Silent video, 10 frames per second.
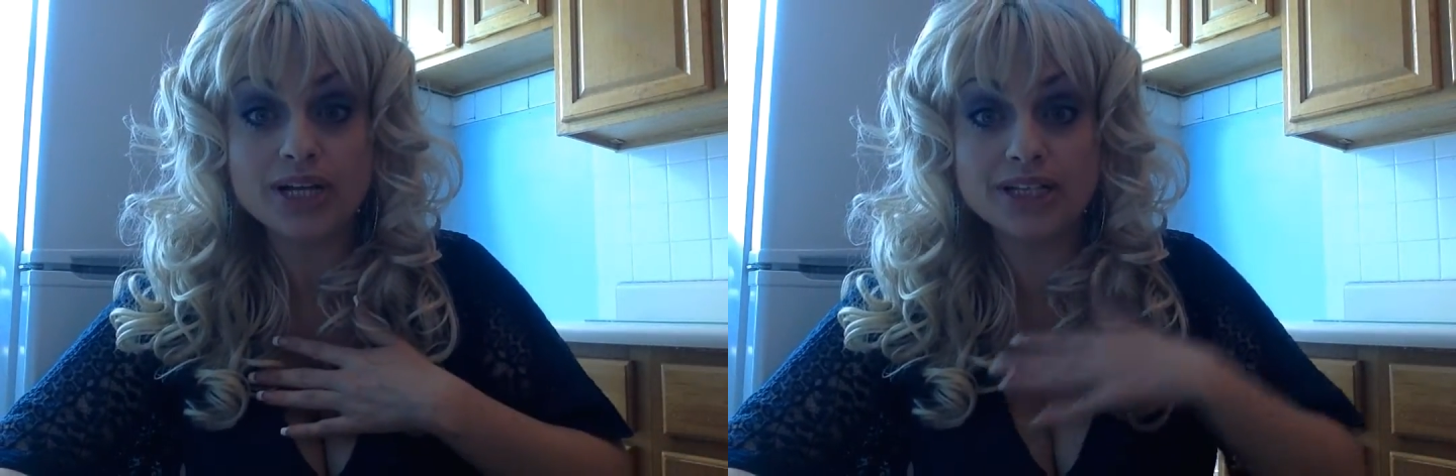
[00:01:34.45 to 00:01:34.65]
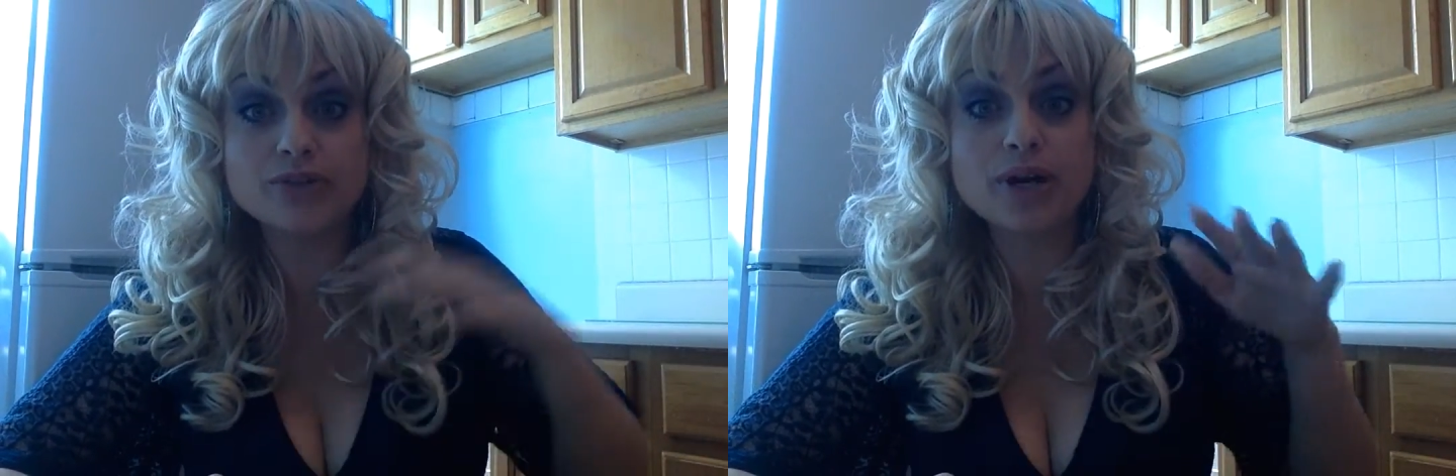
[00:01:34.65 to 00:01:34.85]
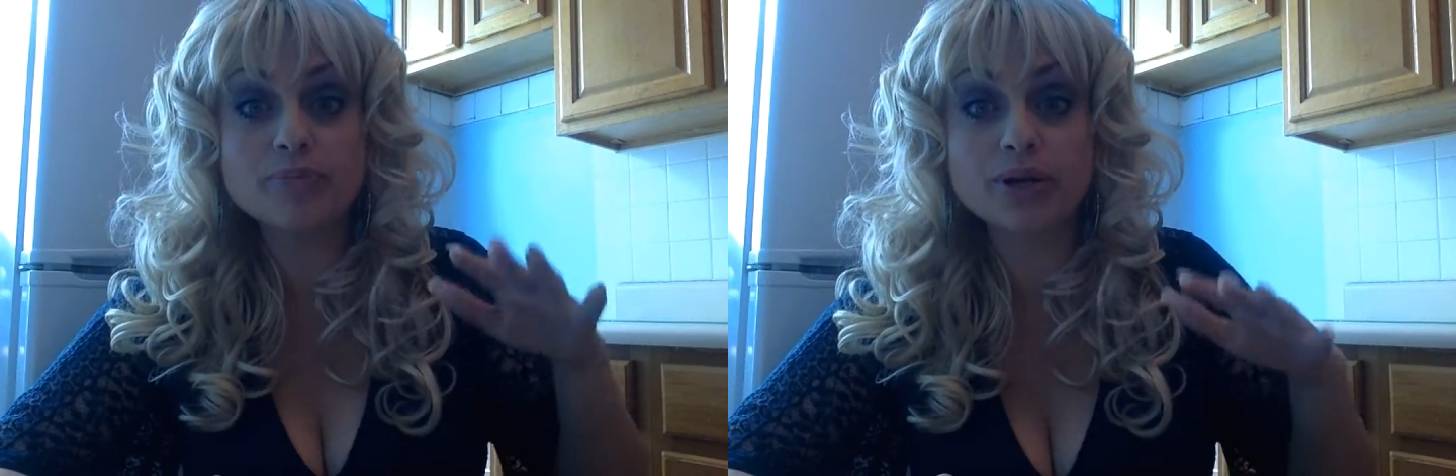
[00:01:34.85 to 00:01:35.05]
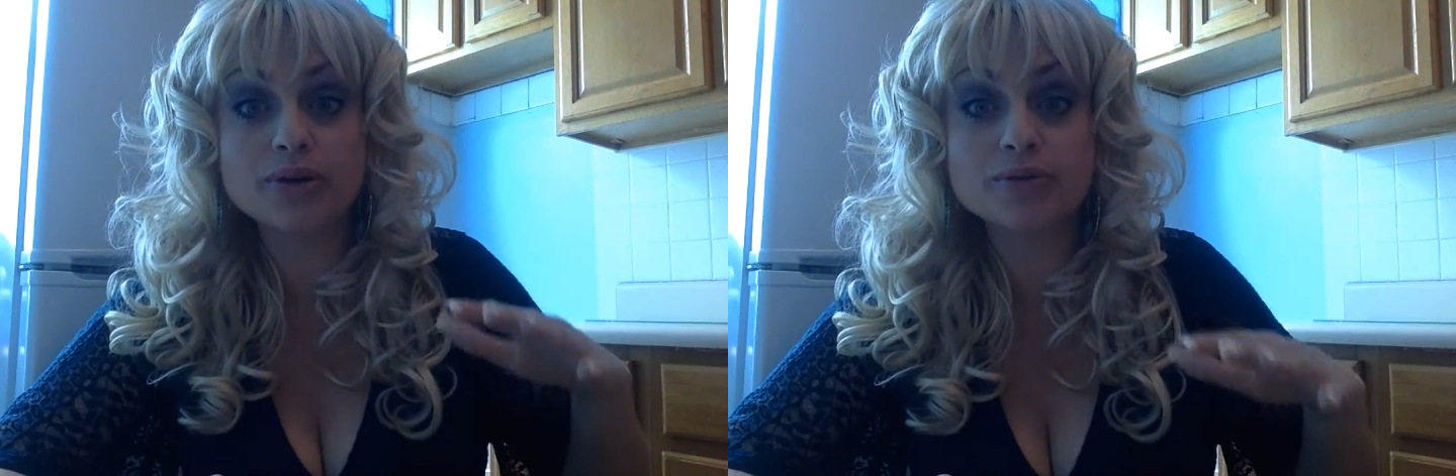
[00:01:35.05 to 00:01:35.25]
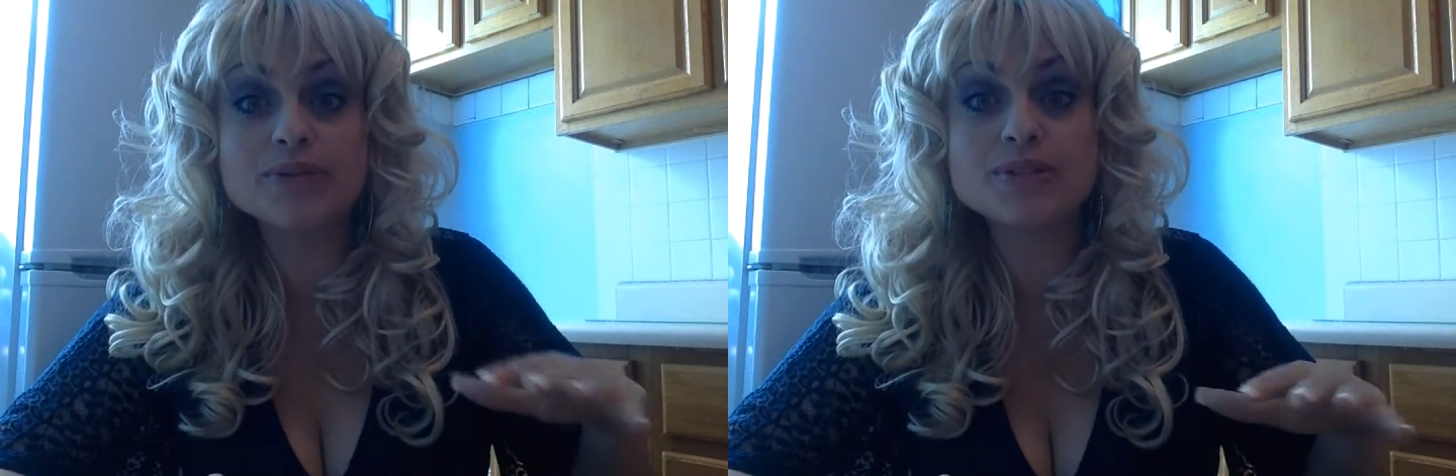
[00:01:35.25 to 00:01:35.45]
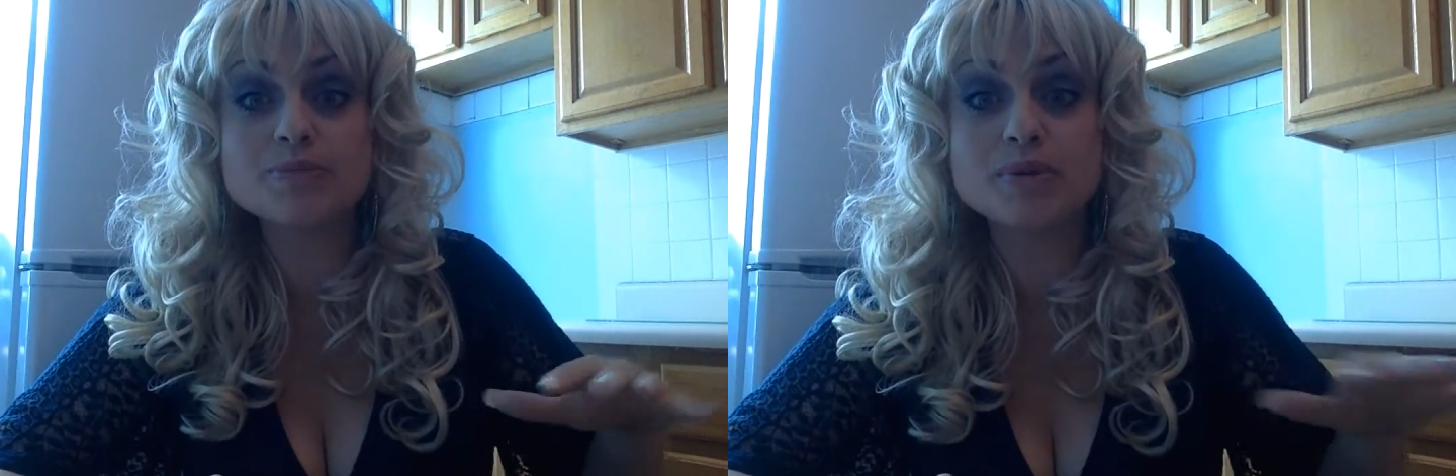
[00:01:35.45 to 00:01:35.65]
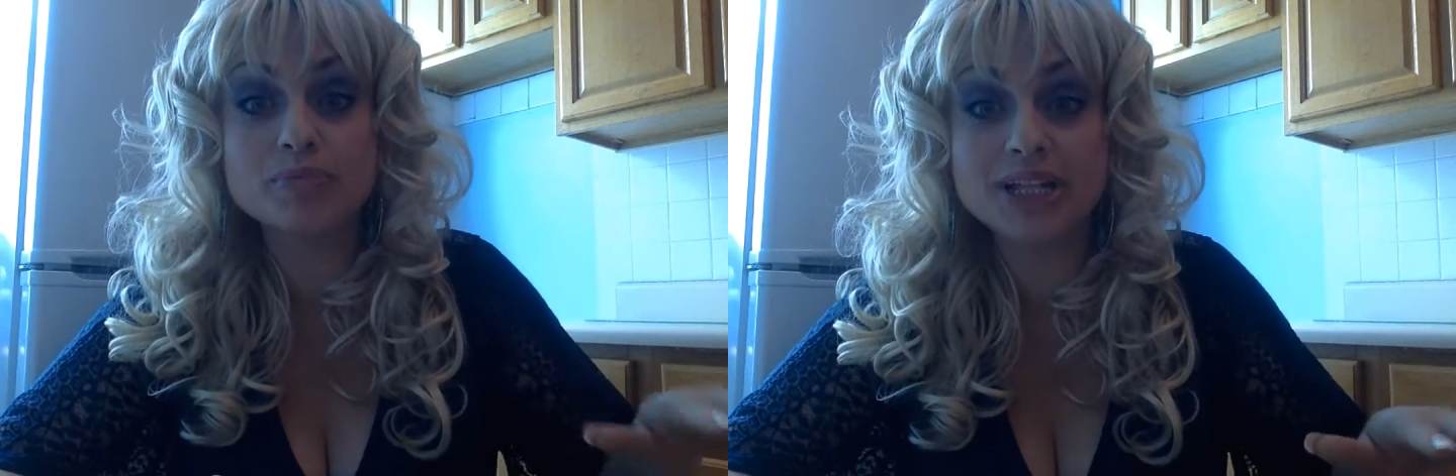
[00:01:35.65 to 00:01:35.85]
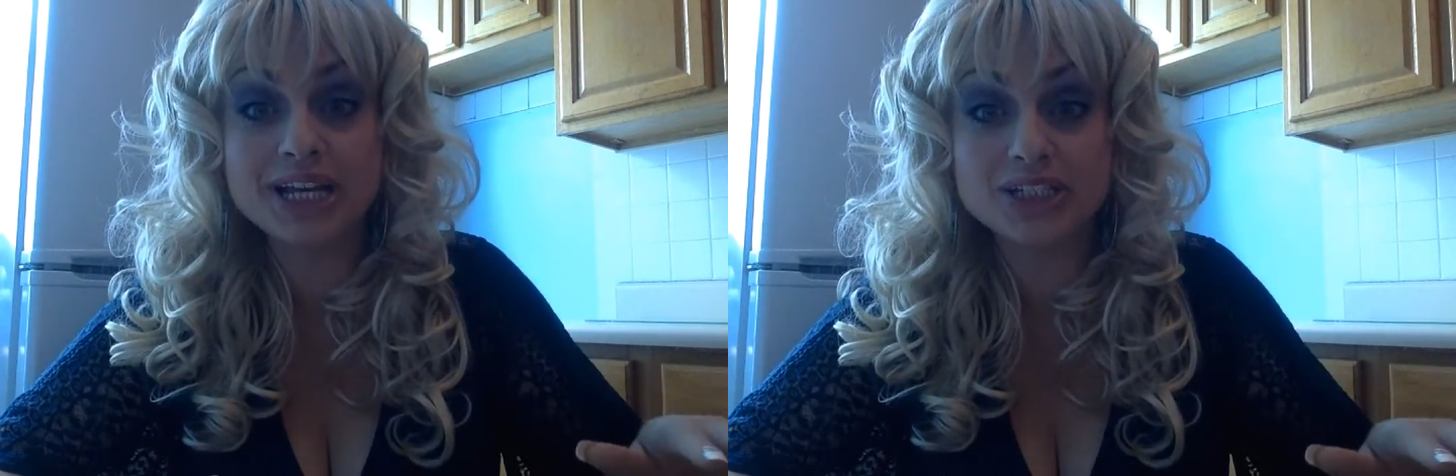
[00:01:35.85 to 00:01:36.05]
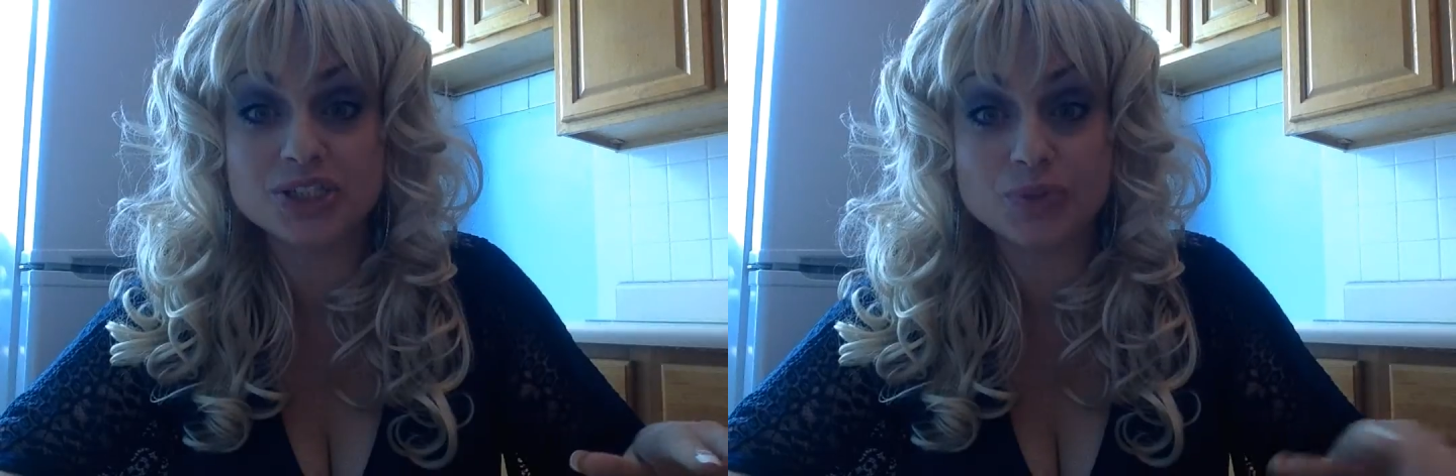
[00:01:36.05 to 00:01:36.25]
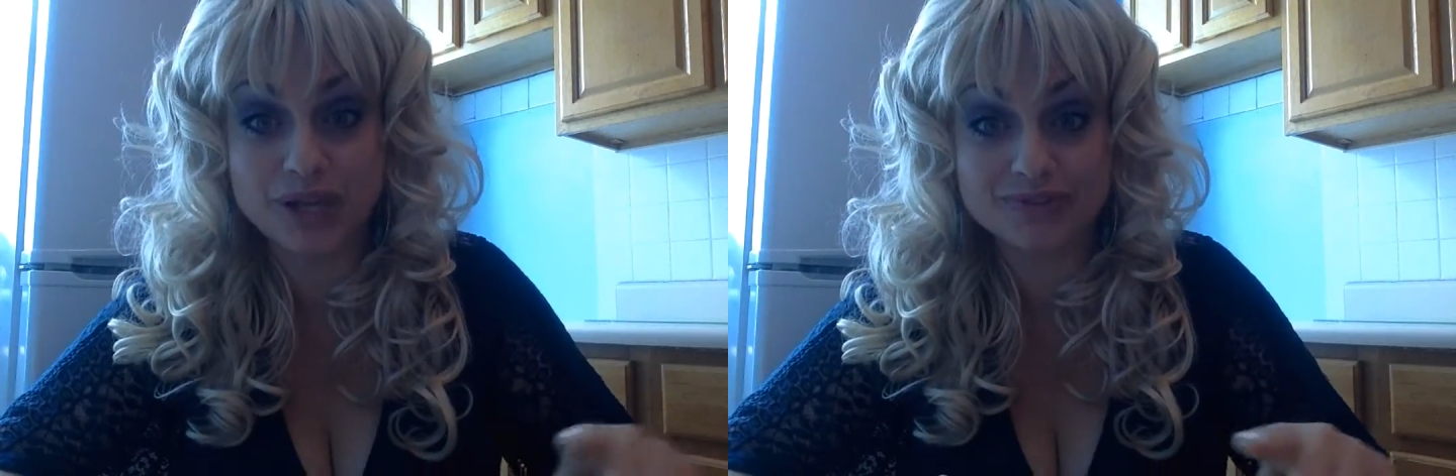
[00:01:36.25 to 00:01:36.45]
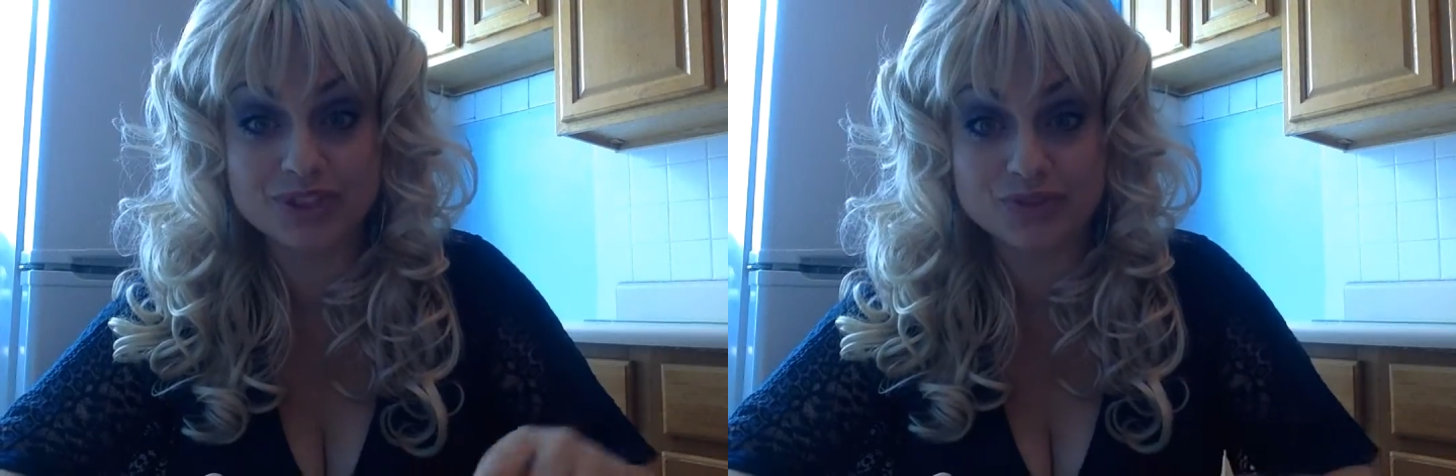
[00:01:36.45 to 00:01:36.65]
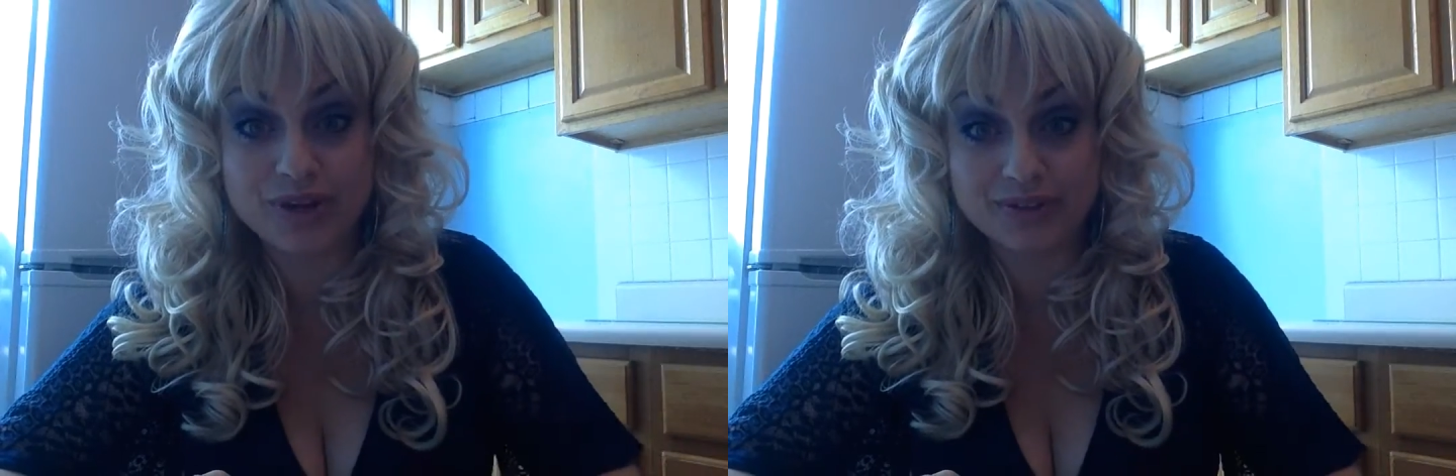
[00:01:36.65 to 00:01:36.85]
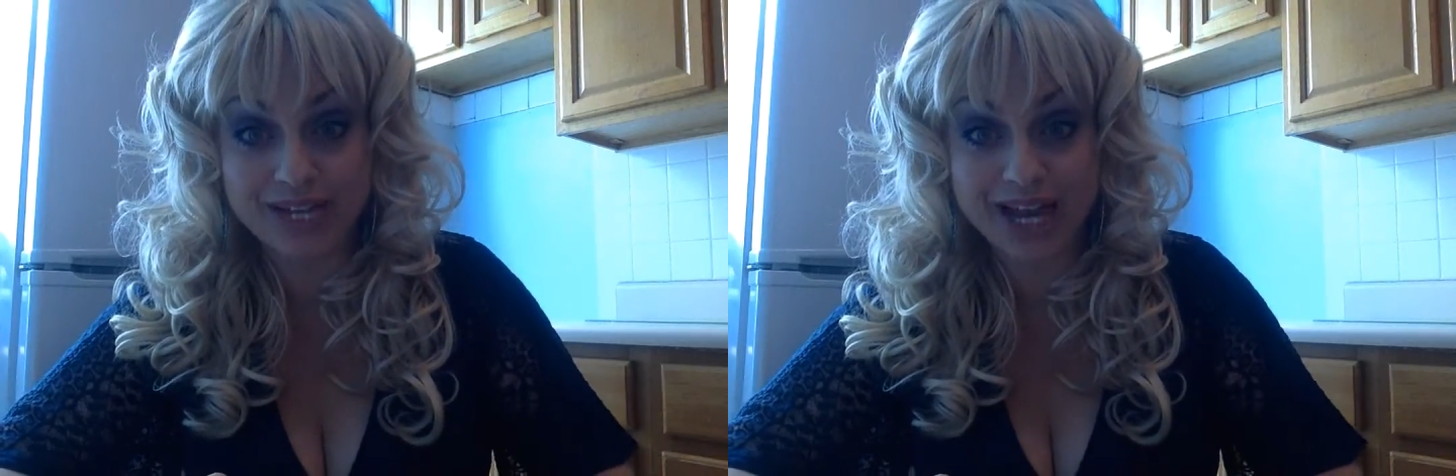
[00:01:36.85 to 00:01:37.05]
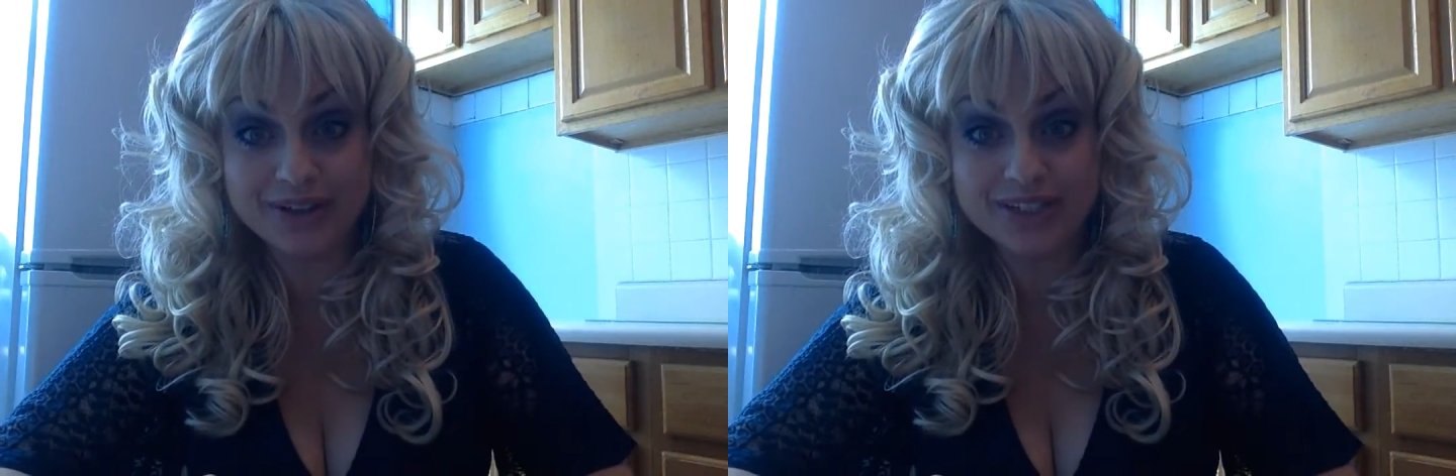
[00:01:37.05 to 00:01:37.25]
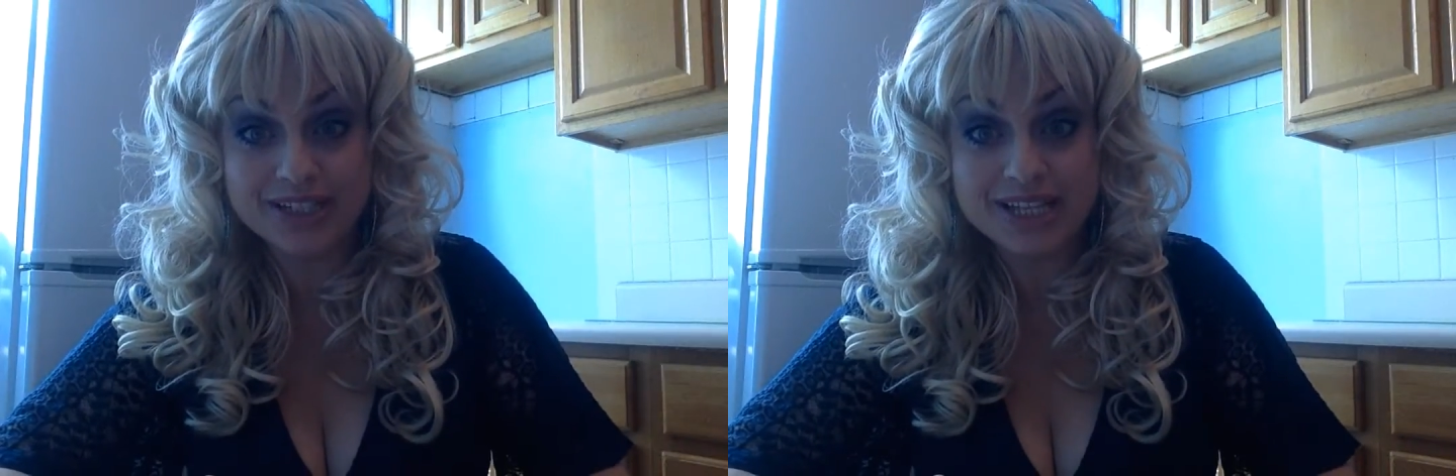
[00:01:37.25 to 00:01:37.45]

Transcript: in the Great Barrier Reef has been bleached, we have just found out.